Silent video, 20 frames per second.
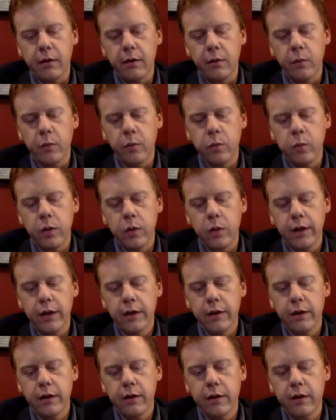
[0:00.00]

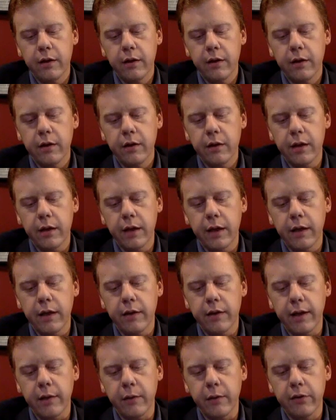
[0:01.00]
One thing
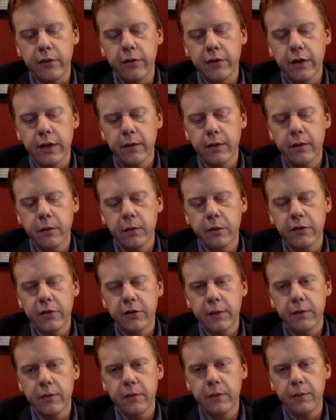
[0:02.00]
that would
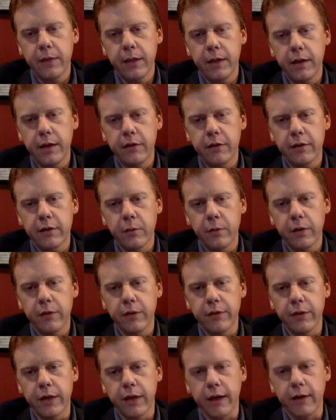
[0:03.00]
seem to be somewhat
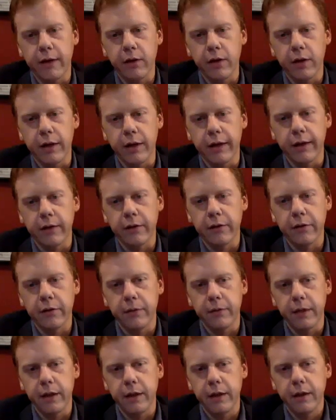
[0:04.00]
of an outlier to
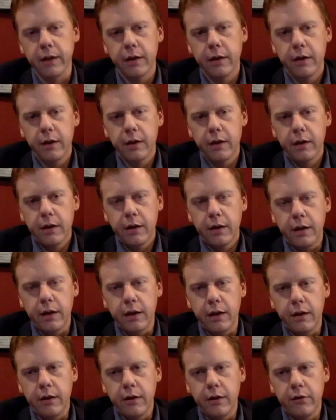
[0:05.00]
me
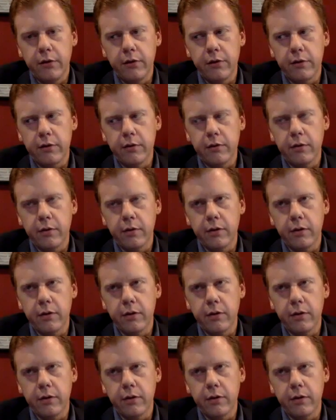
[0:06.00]
is